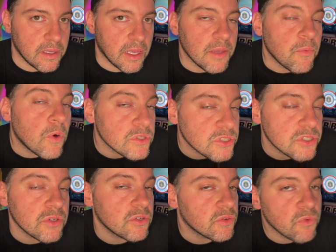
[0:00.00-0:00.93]
He wants
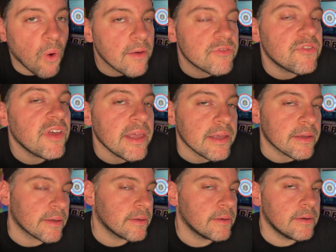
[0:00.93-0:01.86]
to do the right
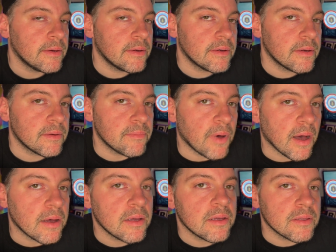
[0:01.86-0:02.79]
thing,
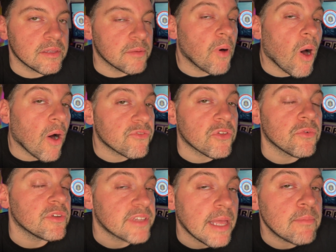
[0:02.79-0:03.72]
but the path
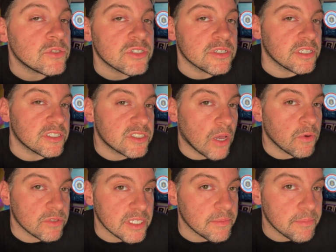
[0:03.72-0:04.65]
to redemption is
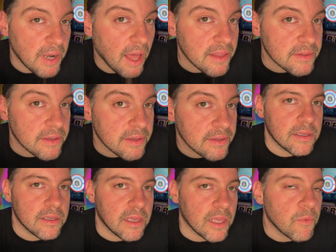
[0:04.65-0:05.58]
soaked in blood.
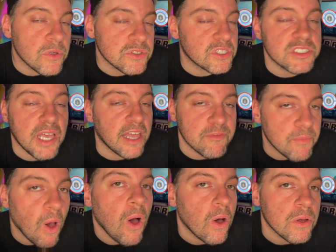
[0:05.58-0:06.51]
He wants to save
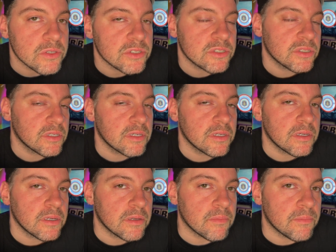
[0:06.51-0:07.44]
Mars,
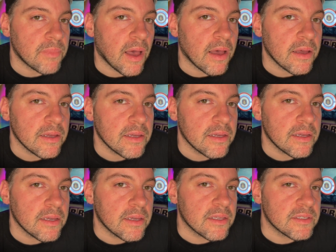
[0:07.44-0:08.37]
but
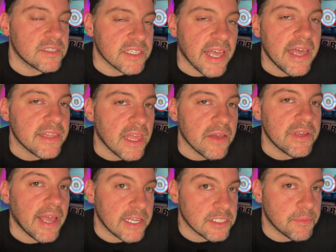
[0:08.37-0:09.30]
to get there
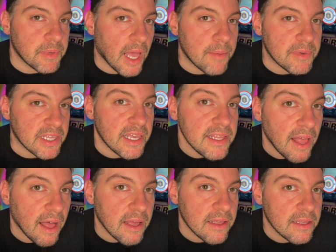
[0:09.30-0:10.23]
he has to become a killer.